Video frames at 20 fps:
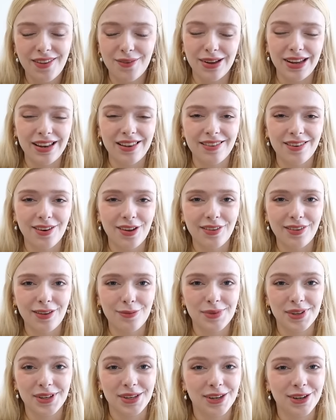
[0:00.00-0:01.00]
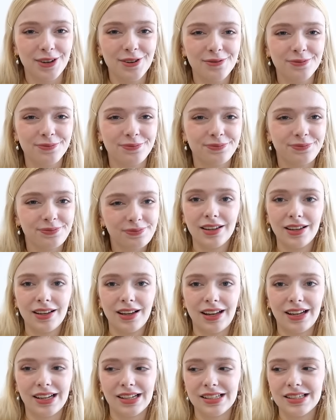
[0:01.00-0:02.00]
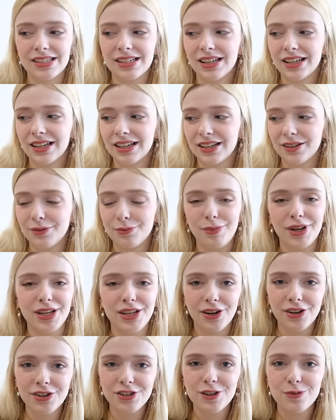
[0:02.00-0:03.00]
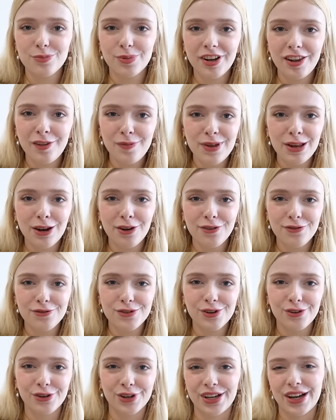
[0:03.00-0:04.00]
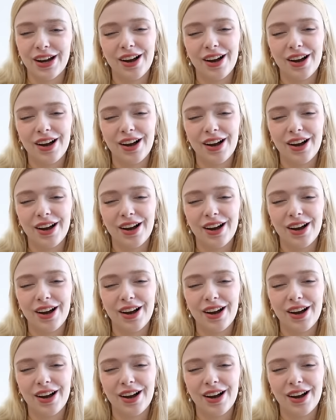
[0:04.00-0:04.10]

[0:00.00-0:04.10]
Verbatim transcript: so I can start something new. And uh, my yarn just brings me a lot of joy.